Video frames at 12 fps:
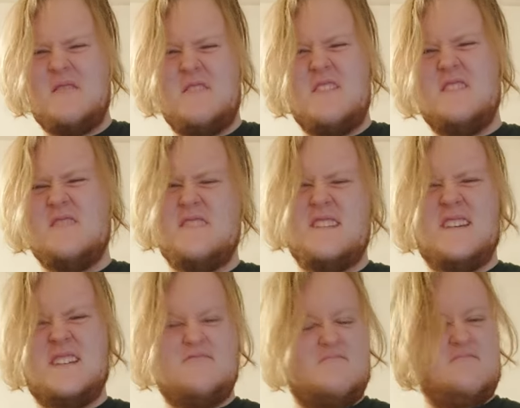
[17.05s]
one of those uh,
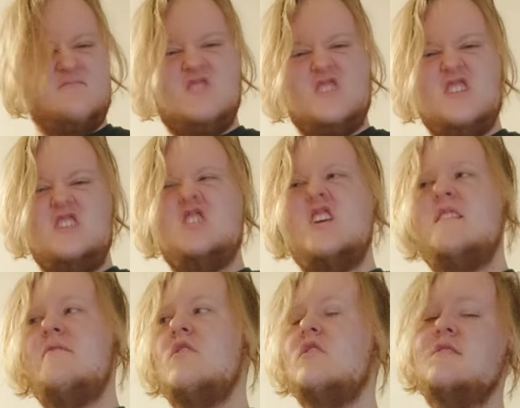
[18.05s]
cheese
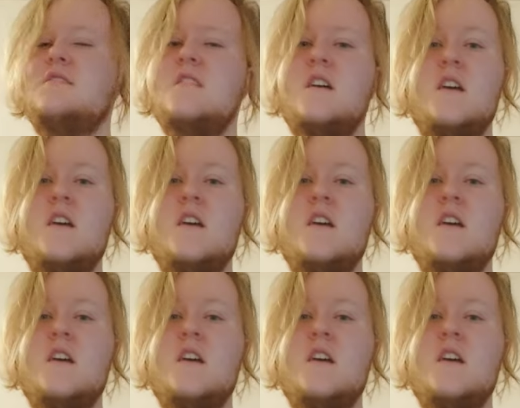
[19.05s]
shavers,